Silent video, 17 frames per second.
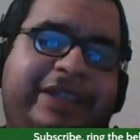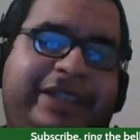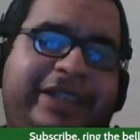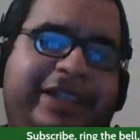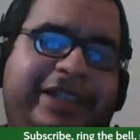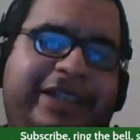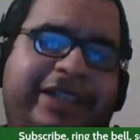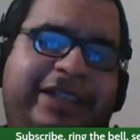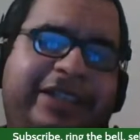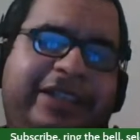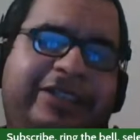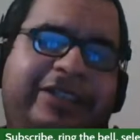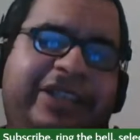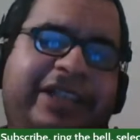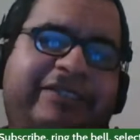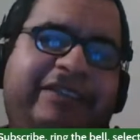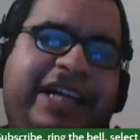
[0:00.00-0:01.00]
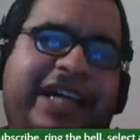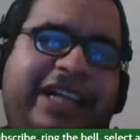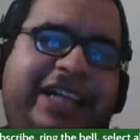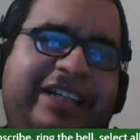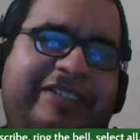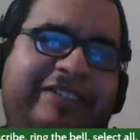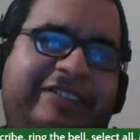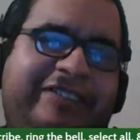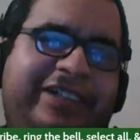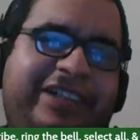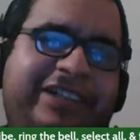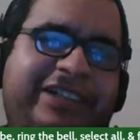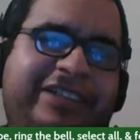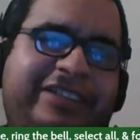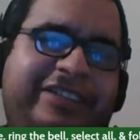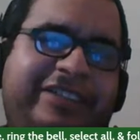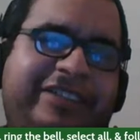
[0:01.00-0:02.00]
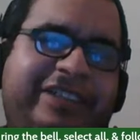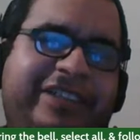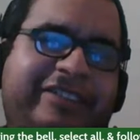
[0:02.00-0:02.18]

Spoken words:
you get a bag once every few